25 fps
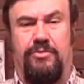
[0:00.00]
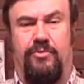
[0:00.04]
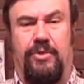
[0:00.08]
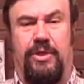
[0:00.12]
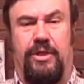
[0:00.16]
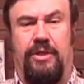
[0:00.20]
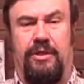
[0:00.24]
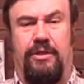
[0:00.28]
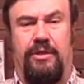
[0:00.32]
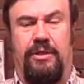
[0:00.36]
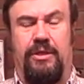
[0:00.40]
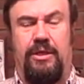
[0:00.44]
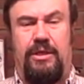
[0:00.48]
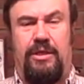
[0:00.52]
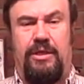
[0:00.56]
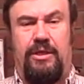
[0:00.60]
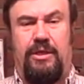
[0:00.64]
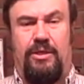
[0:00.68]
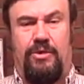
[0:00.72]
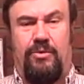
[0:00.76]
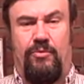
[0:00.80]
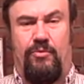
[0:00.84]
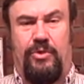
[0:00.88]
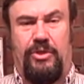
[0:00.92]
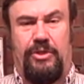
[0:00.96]
Well,
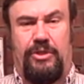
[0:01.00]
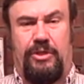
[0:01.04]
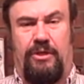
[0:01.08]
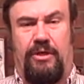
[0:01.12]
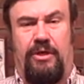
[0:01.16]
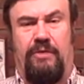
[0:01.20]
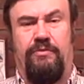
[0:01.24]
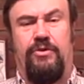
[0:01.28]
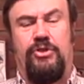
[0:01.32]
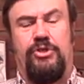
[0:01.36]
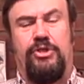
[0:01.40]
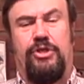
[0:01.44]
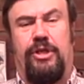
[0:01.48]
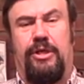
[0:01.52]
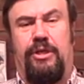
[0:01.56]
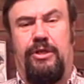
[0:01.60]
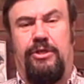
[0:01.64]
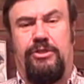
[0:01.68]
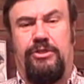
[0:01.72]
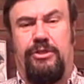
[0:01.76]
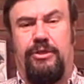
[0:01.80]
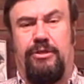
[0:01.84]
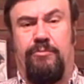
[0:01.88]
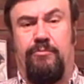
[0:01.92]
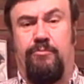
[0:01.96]
with our
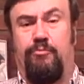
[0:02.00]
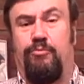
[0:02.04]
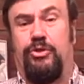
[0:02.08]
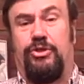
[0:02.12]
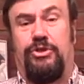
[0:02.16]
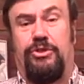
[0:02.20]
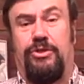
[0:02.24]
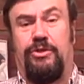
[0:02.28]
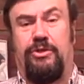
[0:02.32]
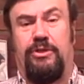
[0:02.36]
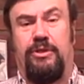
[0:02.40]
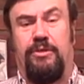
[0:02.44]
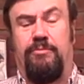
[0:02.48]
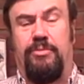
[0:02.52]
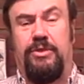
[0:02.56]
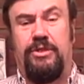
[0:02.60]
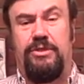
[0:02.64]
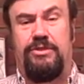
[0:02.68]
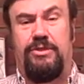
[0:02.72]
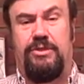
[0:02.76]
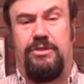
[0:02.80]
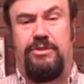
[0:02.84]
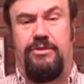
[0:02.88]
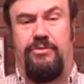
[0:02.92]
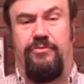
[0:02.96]
ever-changing, particularly
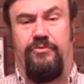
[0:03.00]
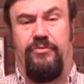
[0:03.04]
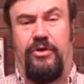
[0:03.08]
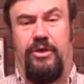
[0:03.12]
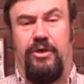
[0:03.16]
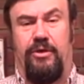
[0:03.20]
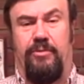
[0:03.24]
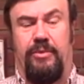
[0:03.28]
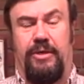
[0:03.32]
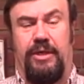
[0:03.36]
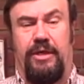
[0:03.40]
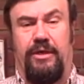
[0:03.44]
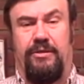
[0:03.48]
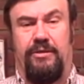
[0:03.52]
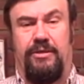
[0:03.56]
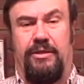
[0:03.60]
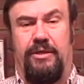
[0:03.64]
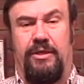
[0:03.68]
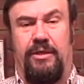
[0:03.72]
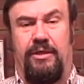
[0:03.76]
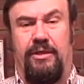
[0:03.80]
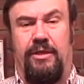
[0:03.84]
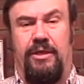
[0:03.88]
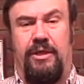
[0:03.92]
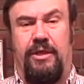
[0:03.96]
business environment out
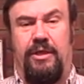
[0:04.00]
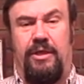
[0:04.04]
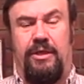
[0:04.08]
there,